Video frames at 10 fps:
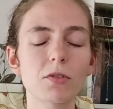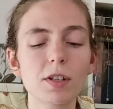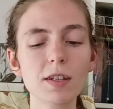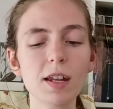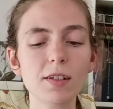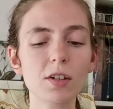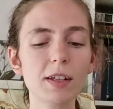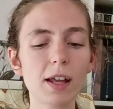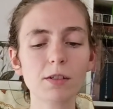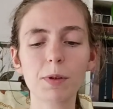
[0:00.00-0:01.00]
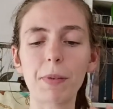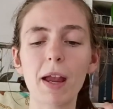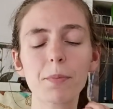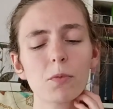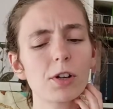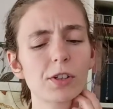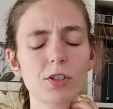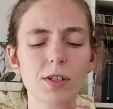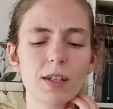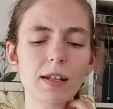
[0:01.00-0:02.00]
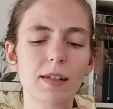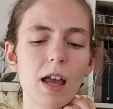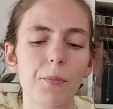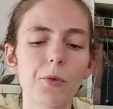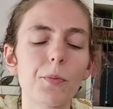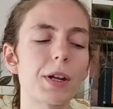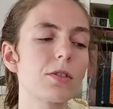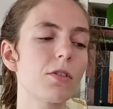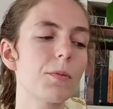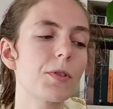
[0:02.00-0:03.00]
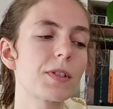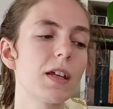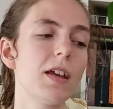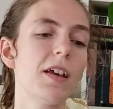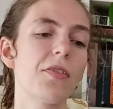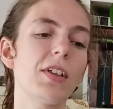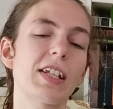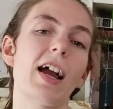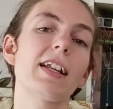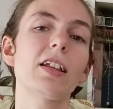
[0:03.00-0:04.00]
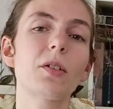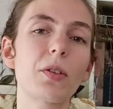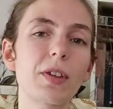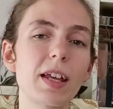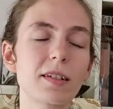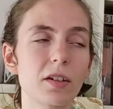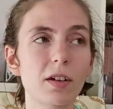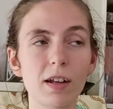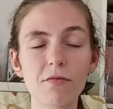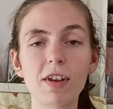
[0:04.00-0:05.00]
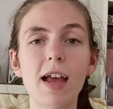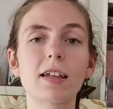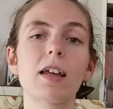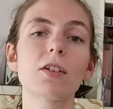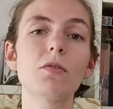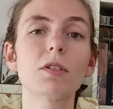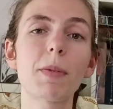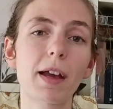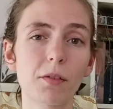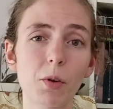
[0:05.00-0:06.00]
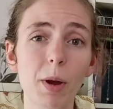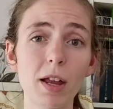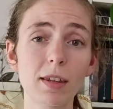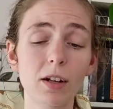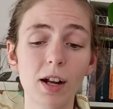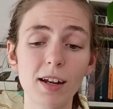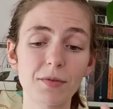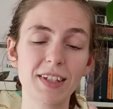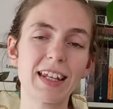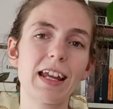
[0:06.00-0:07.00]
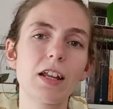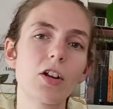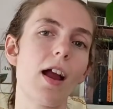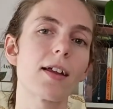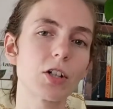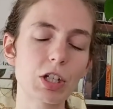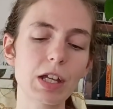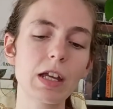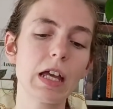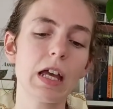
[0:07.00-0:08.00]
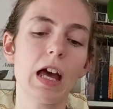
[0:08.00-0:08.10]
So it doesn't necessarily have to be paperwork. That's just an example, but it's almost the tiny little things that are kind of nagging at you in the back of your mind that are kind of sitting in your energy.